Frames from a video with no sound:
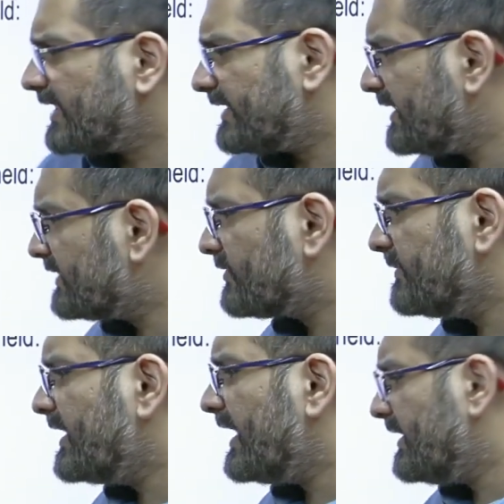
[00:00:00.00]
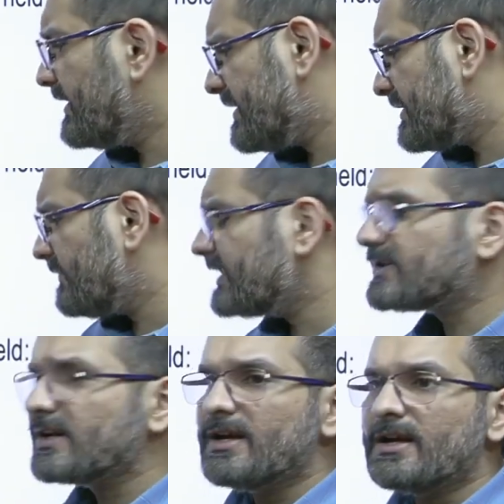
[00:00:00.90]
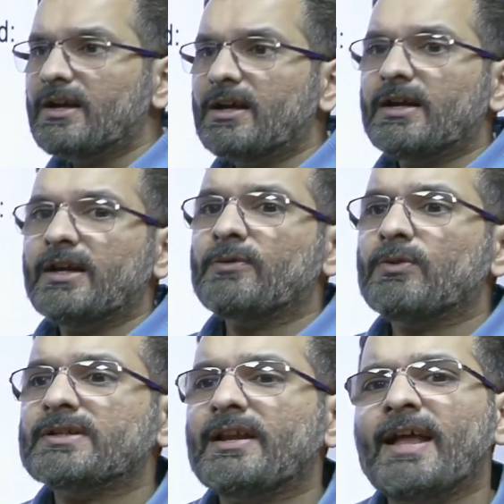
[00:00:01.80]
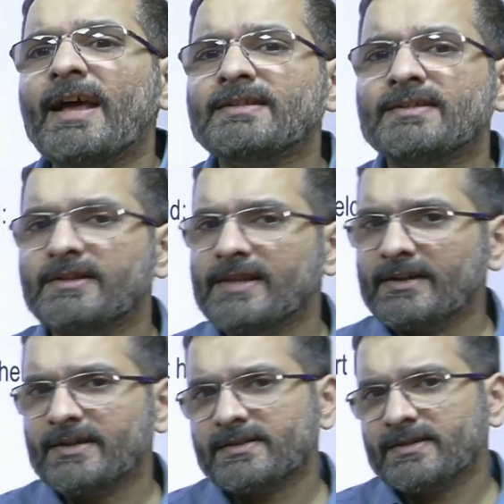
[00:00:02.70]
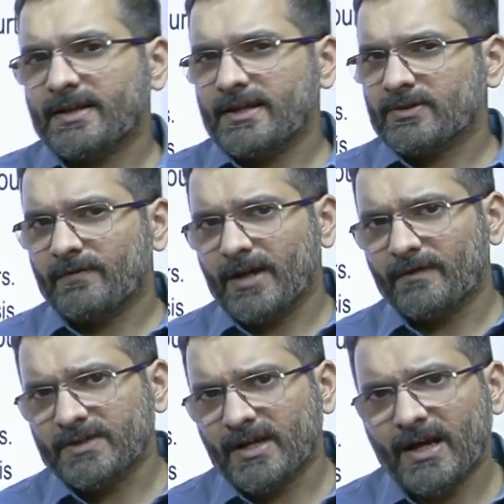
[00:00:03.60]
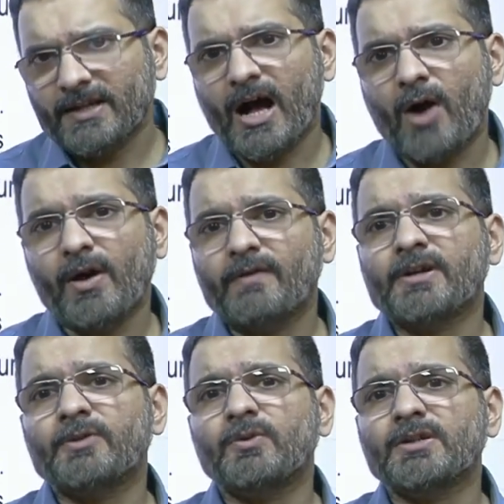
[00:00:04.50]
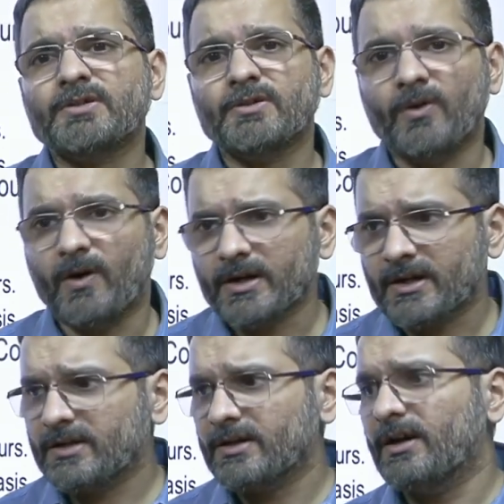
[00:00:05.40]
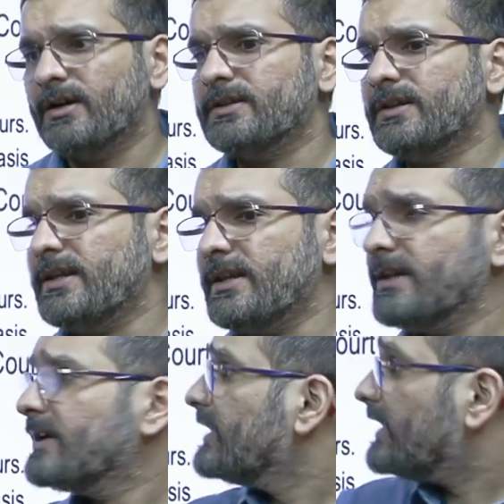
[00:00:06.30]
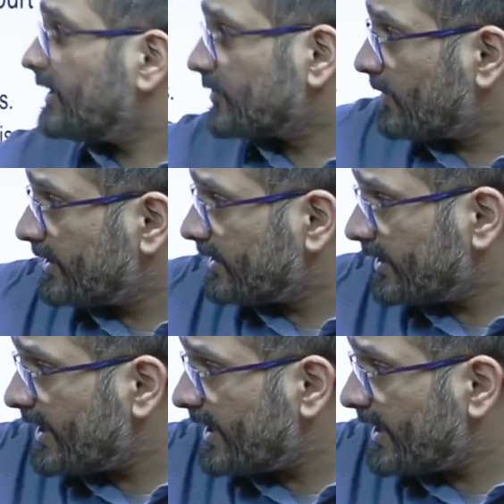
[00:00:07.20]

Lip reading: I think it should be the Hadia case, in which it was alleged that this is a case of love jihad. However, it was not. The Ashokan